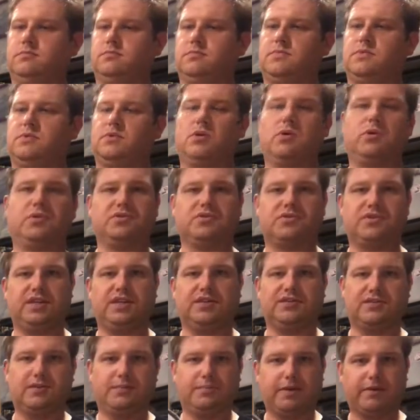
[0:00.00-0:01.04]
It's a whole
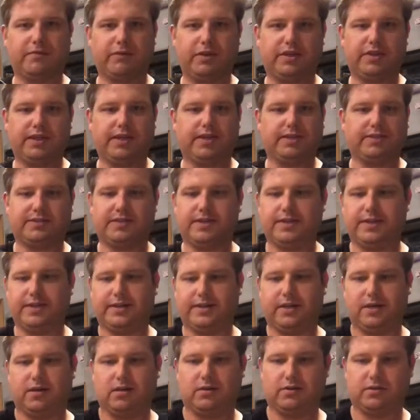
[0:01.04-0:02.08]
system, everything's in
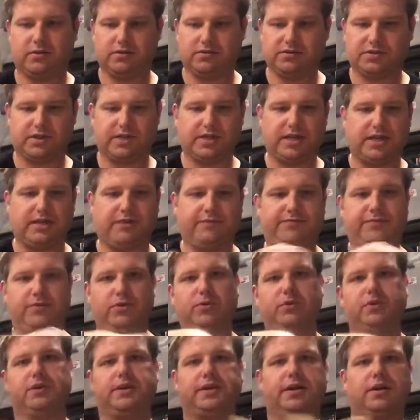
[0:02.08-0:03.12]
here. There's a can of
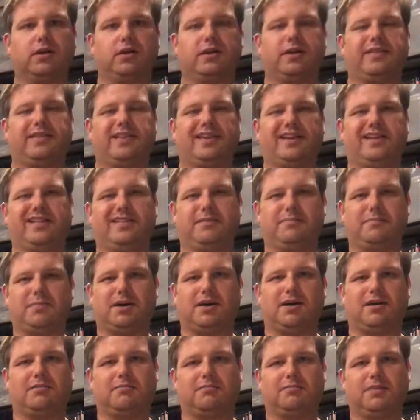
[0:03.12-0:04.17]
fuel in here, and then in the
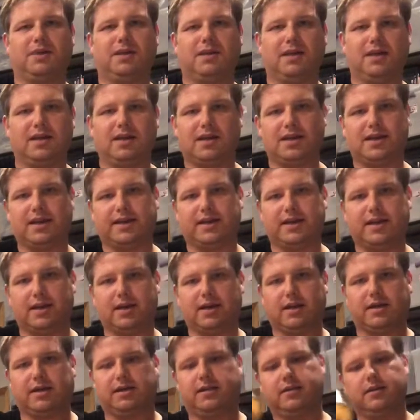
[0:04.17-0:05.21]
bottom, I
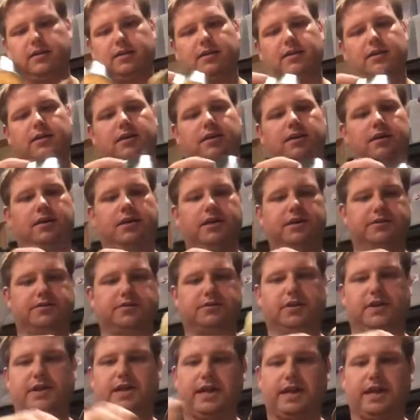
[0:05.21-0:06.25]
carry an
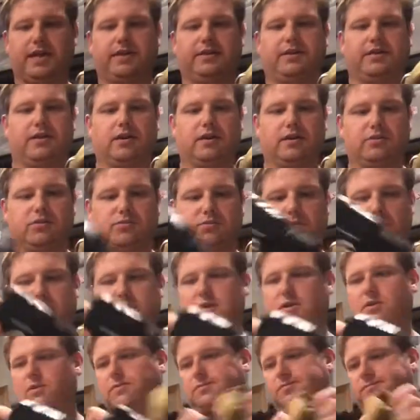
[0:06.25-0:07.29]
extra can in there as
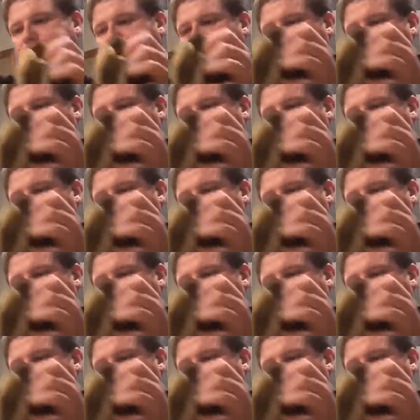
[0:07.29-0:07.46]
well.